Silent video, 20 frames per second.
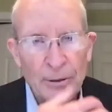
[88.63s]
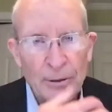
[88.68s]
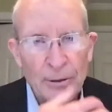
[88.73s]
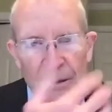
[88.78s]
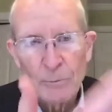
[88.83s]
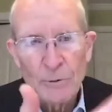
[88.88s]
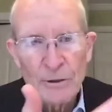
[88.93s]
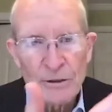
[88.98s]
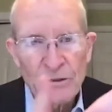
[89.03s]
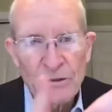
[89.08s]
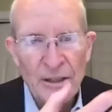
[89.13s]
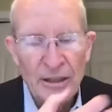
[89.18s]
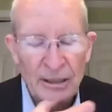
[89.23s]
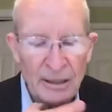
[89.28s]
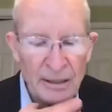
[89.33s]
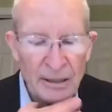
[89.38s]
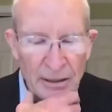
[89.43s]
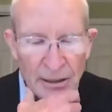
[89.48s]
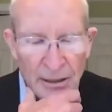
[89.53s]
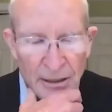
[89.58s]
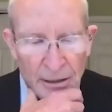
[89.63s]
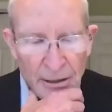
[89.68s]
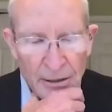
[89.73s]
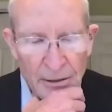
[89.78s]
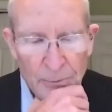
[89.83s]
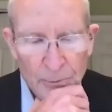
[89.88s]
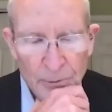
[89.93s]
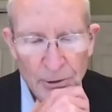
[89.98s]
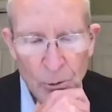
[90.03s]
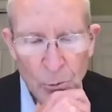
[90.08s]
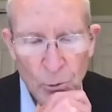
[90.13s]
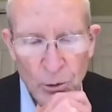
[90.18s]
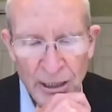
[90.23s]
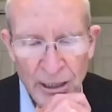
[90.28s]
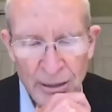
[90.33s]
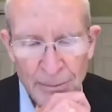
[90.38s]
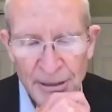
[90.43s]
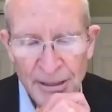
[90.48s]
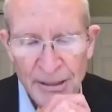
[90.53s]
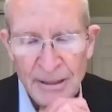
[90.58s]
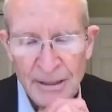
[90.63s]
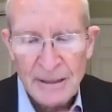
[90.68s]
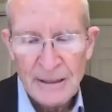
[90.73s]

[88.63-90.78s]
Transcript: It was a requirement.